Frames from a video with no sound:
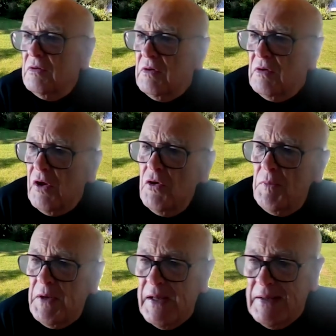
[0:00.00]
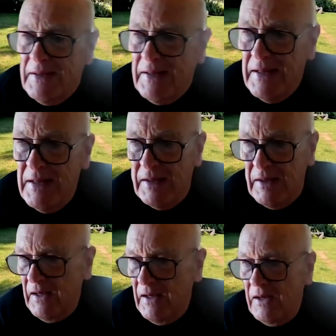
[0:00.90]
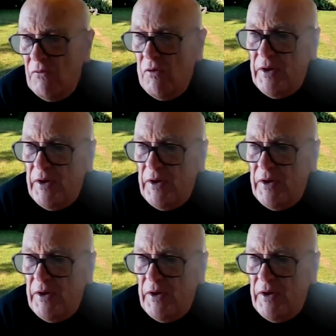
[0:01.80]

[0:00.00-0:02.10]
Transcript: globally again at what